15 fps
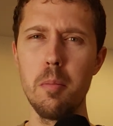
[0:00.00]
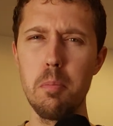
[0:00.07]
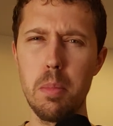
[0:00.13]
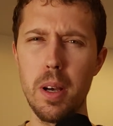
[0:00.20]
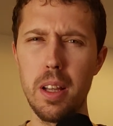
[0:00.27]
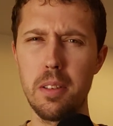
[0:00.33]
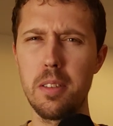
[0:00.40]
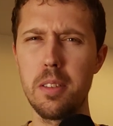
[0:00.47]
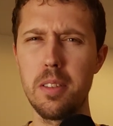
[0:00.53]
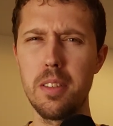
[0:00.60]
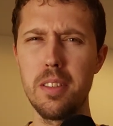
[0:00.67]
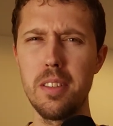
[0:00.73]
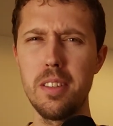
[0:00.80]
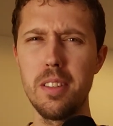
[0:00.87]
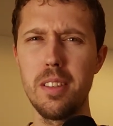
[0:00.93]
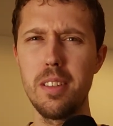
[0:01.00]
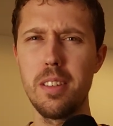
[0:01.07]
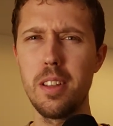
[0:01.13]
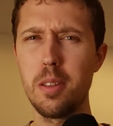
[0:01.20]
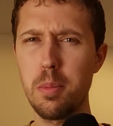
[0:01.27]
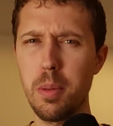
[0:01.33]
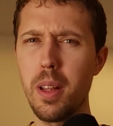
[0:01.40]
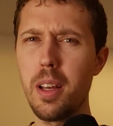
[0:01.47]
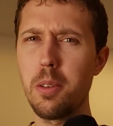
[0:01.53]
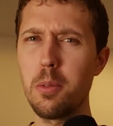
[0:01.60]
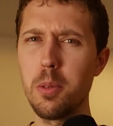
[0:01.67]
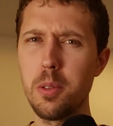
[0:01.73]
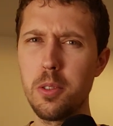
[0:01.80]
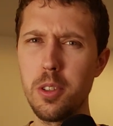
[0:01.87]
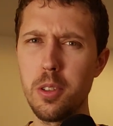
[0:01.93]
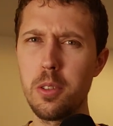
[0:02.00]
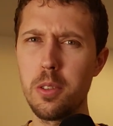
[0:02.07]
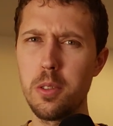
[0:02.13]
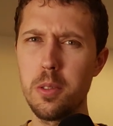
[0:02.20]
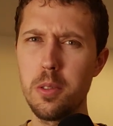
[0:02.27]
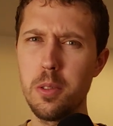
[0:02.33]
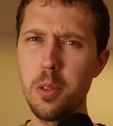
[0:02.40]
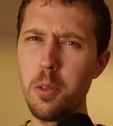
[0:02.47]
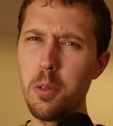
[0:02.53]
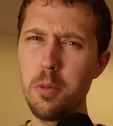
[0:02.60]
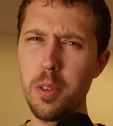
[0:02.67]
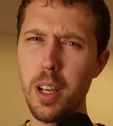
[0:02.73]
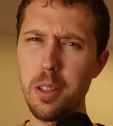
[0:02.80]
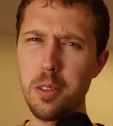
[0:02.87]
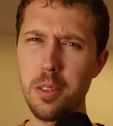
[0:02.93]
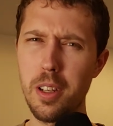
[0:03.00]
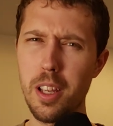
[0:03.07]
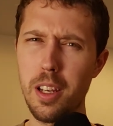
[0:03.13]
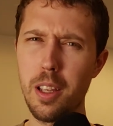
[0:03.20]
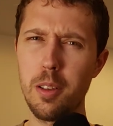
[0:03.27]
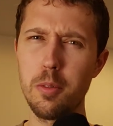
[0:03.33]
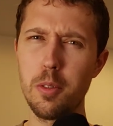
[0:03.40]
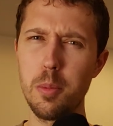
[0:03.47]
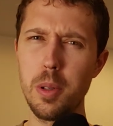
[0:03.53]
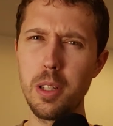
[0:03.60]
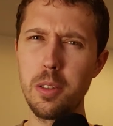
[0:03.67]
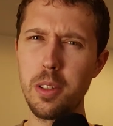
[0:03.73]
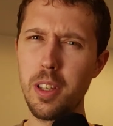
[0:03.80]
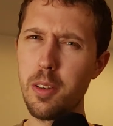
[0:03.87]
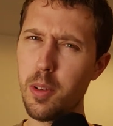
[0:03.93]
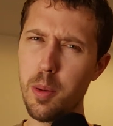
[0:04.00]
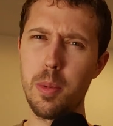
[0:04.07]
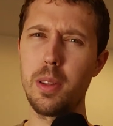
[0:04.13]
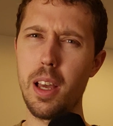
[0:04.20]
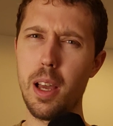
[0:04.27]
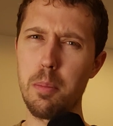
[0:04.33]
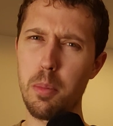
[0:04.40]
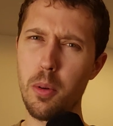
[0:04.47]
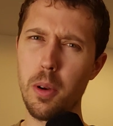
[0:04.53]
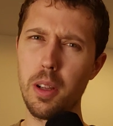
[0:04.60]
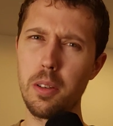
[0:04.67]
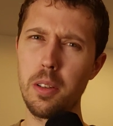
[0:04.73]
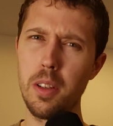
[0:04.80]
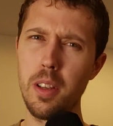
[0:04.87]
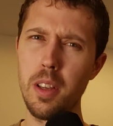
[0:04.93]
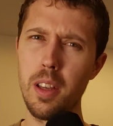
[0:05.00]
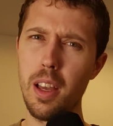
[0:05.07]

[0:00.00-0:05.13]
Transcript: But this plant was just too fascinating for me to give at that point.